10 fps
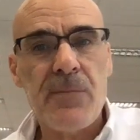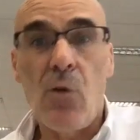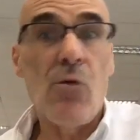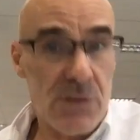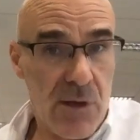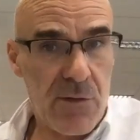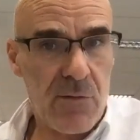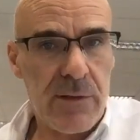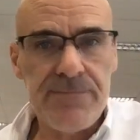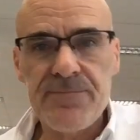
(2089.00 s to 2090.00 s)
or South
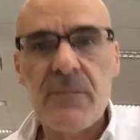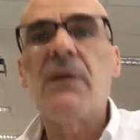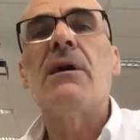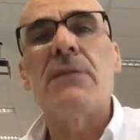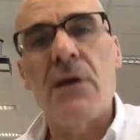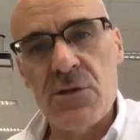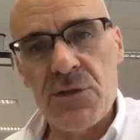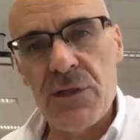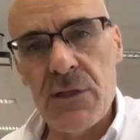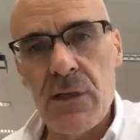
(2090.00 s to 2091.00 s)
Korea and
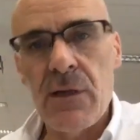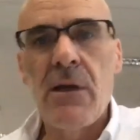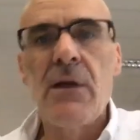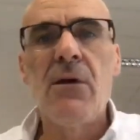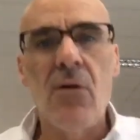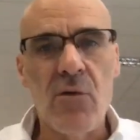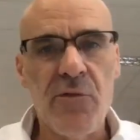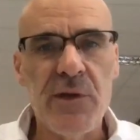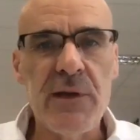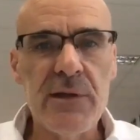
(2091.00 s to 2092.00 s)
Argentina or
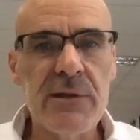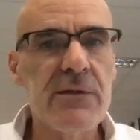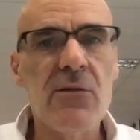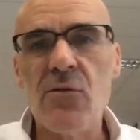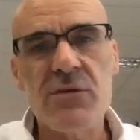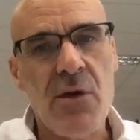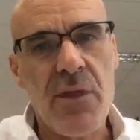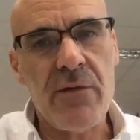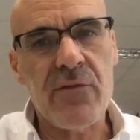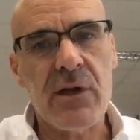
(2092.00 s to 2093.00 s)
Finland or South
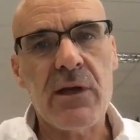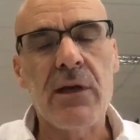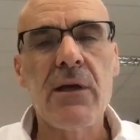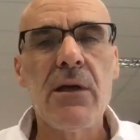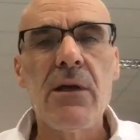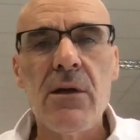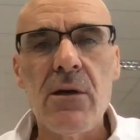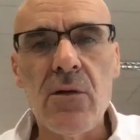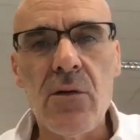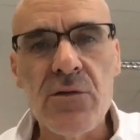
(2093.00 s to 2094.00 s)
Africa
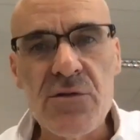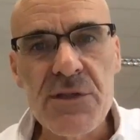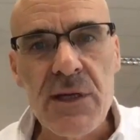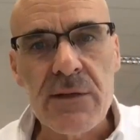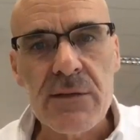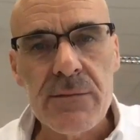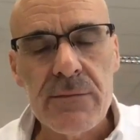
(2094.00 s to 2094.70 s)
or New Zealand.